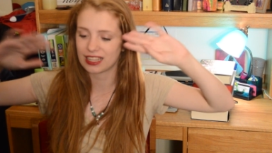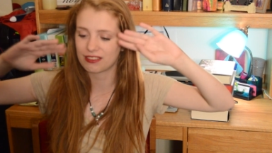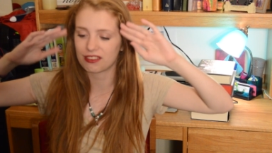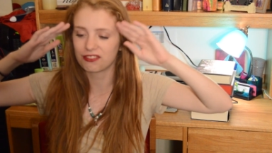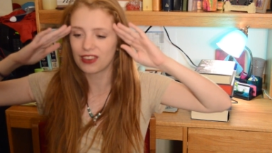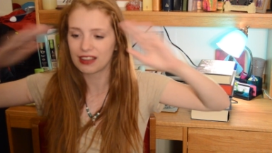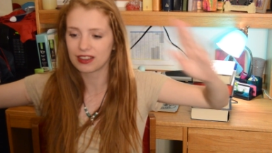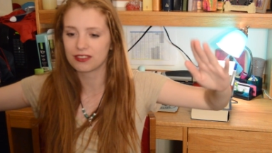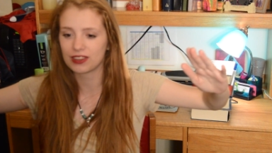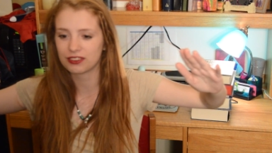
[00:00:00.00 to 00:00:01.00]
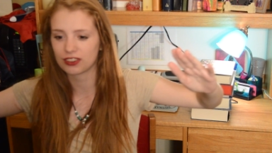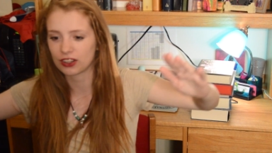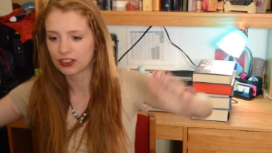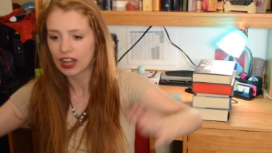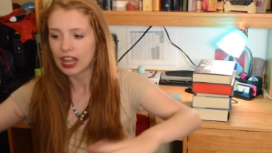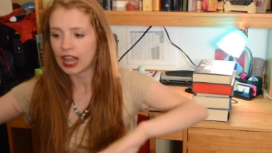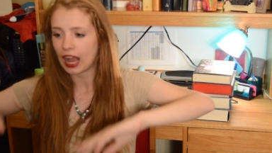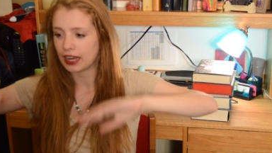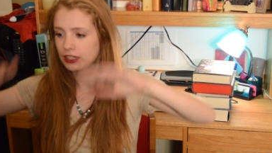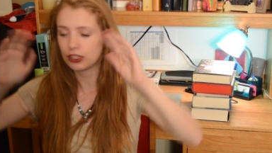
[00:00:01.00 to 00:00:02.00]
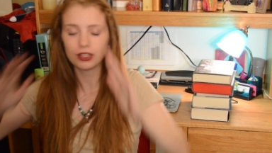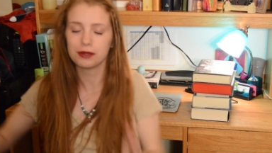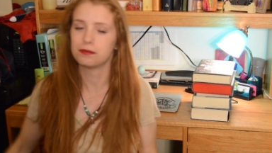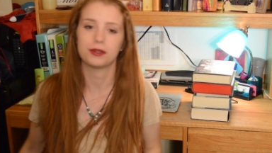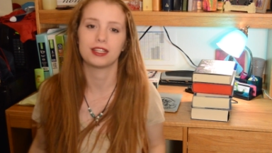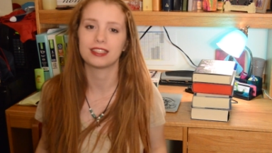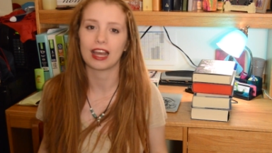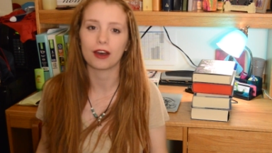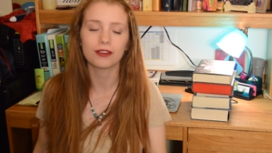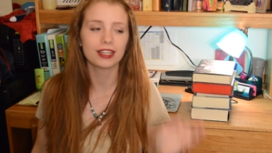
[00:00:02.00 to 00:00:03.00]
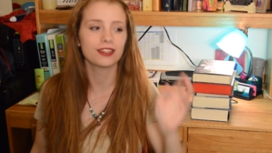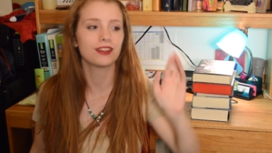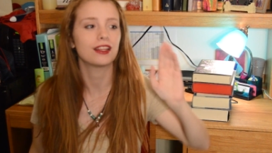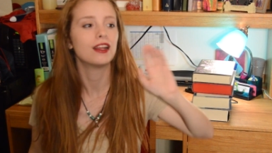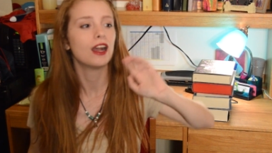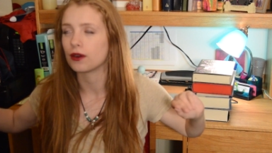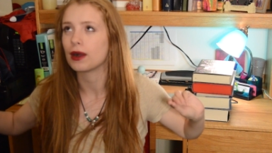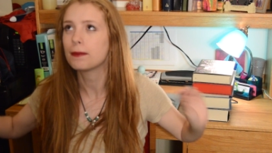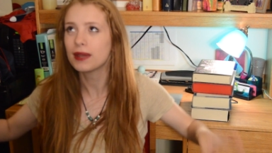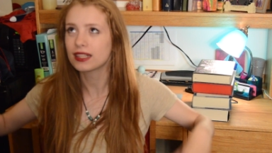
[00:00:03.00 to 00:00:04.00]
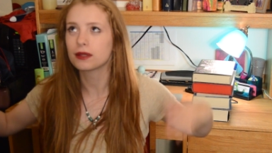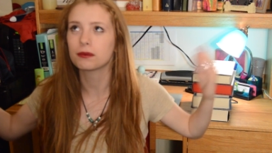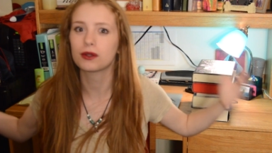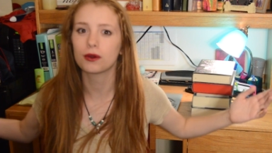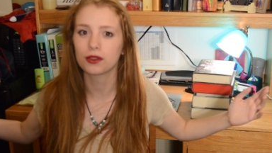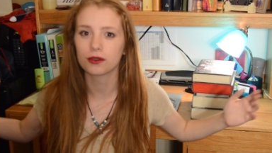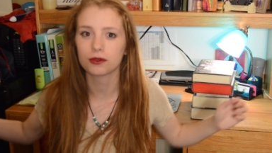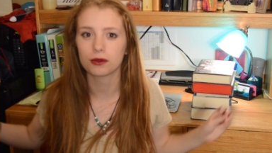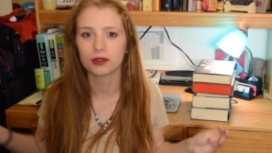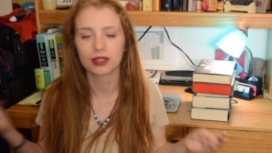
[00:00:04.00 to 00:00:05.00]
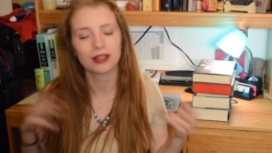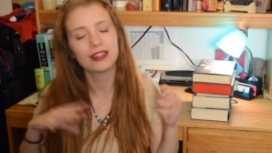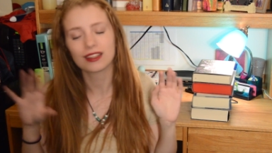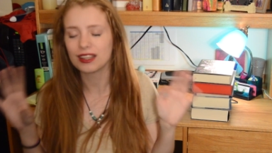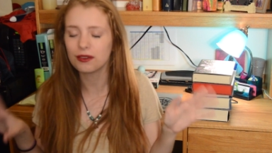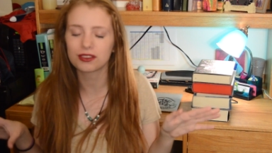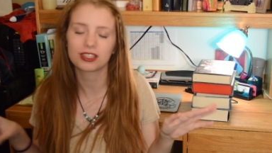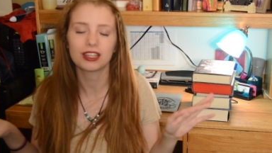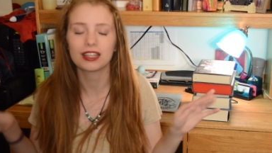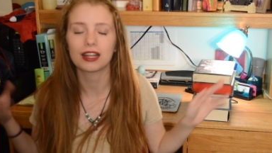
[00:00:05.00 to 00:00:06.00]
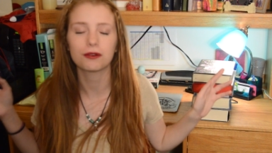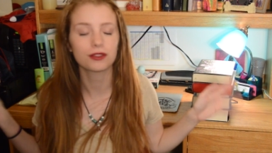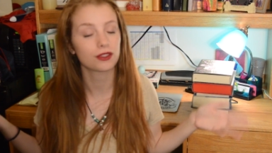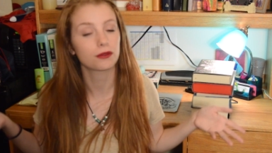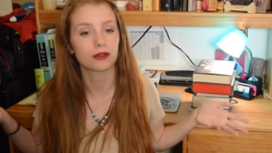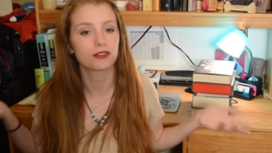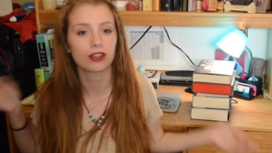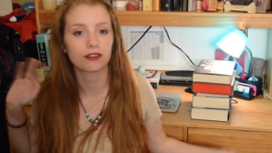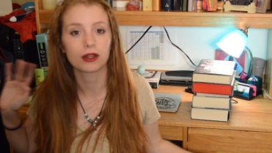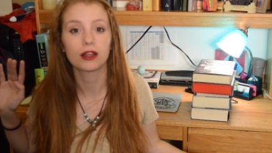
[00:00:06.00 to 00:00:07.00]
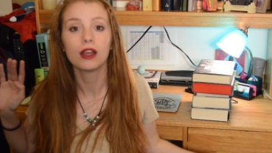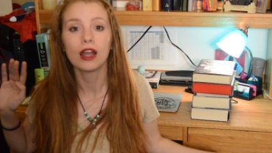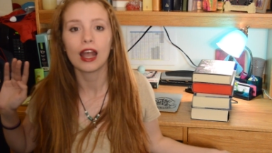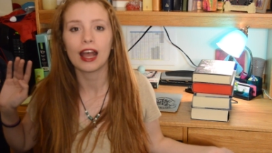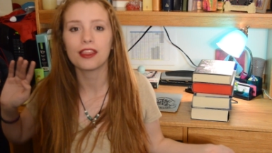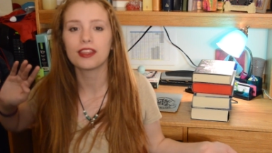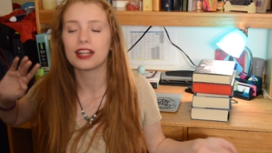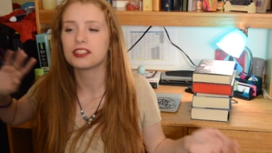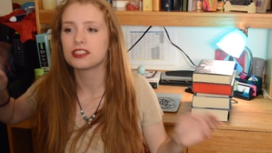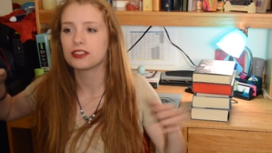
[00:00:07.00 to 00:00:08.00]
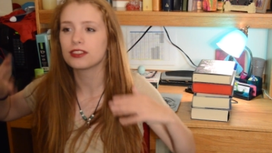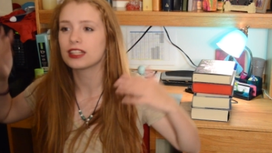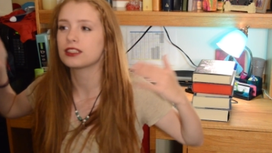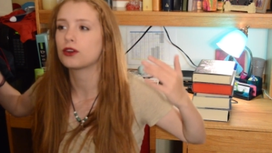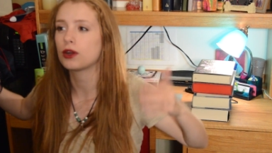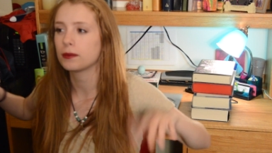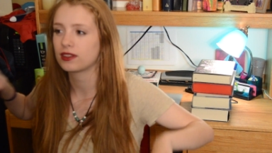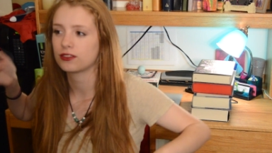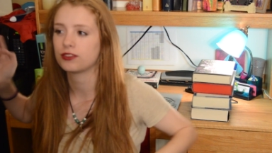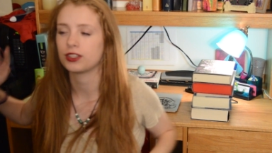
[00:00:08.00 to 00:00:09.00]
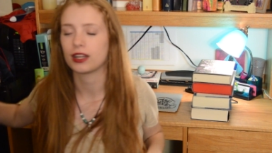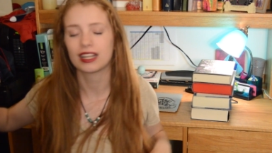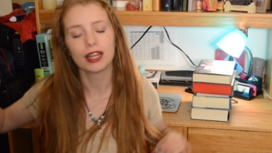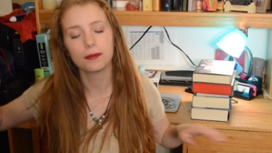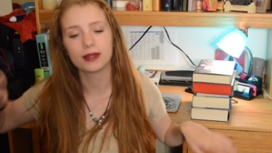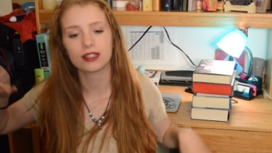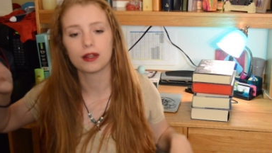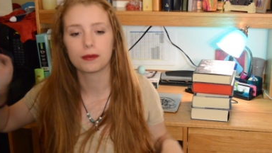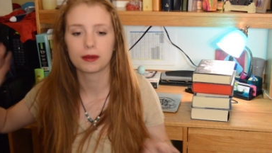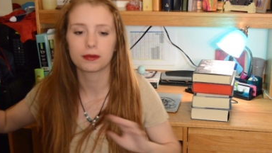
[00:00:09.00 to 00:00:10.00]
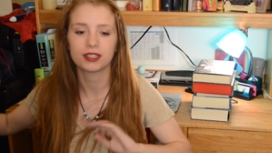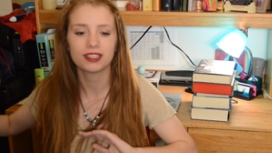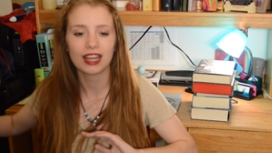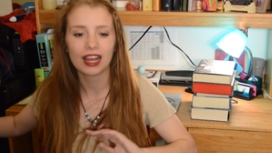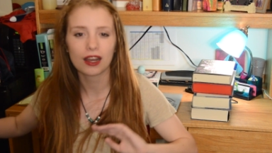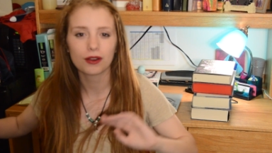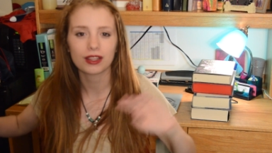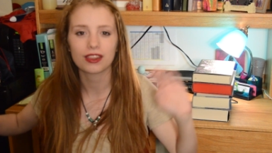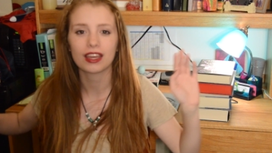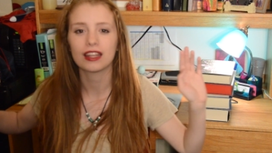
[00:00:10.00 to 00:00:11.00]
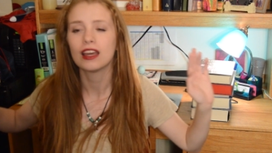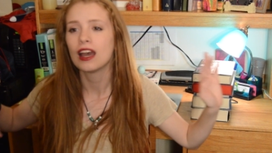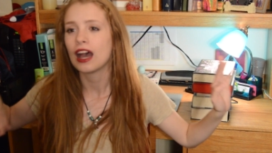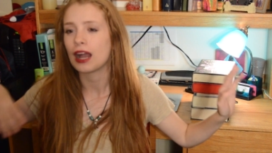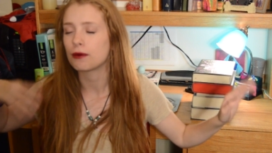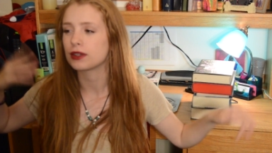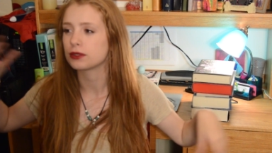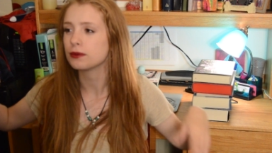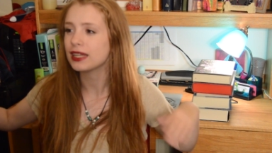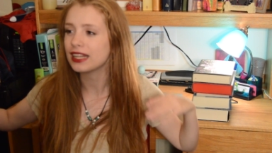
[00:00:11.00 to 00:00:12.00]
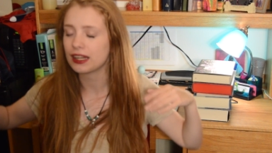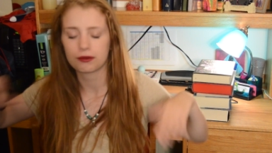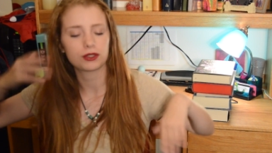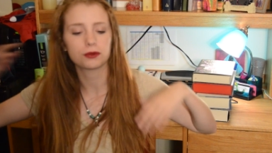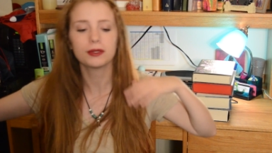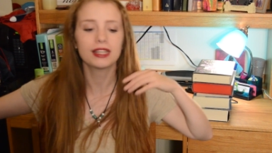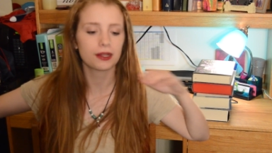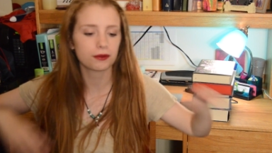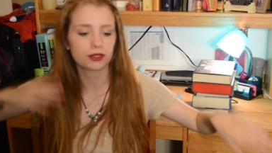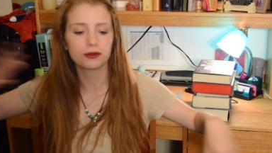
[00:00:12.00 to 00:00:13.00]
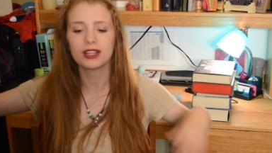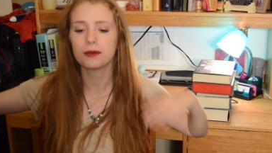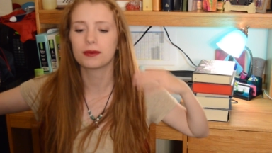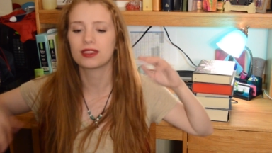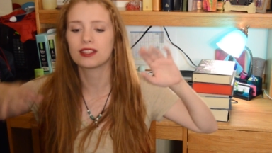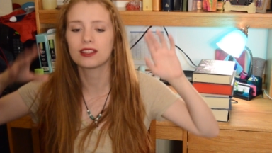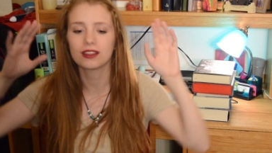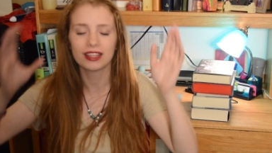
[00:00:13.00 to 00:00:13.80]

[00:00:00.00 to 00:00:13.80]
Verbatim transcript: gave it 5 out of 5 stars. I couldn't put it down. Like I said, I picked up A Court of Thorns and Roses*. it was good. I won't say it was my favorite. And then I just never got to Court of Mist and Fury. I kind of picked it up and I put it down and then I want to read it, I want to read it, I want to read it, but the